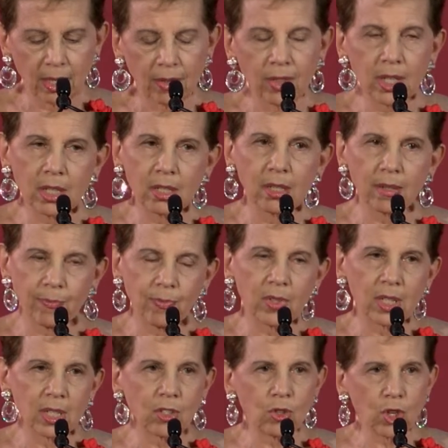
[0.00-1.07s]
that
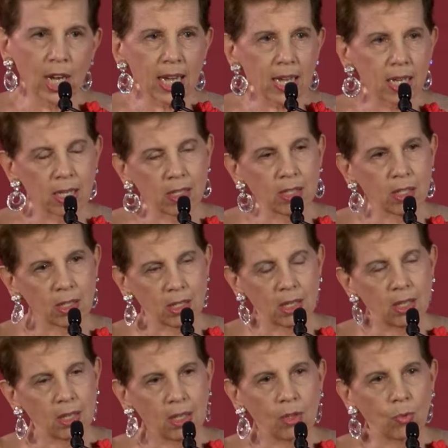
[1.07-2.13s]
jazz
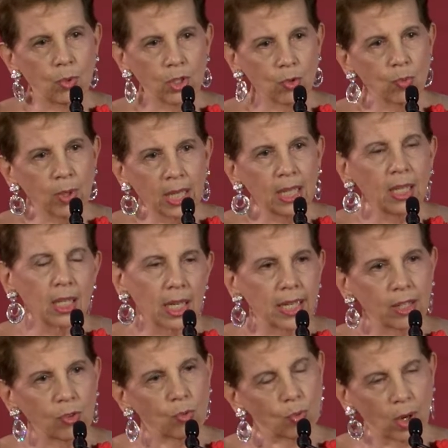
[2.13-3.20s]
was really
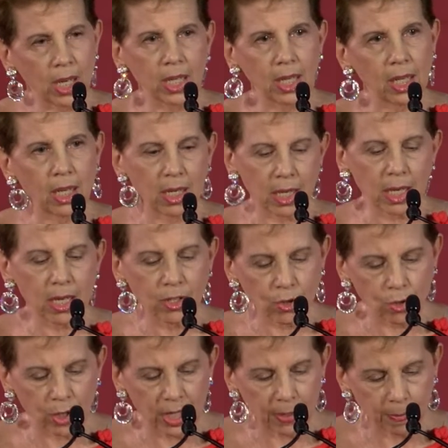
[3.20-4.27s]
like running a
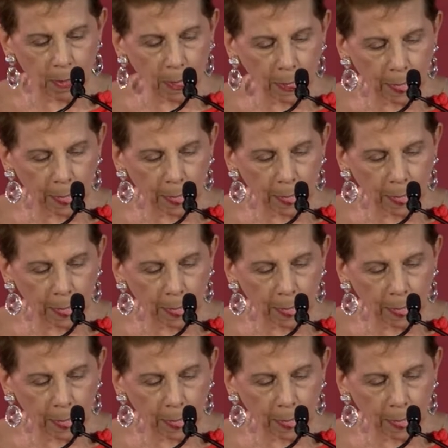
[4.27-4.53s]
country.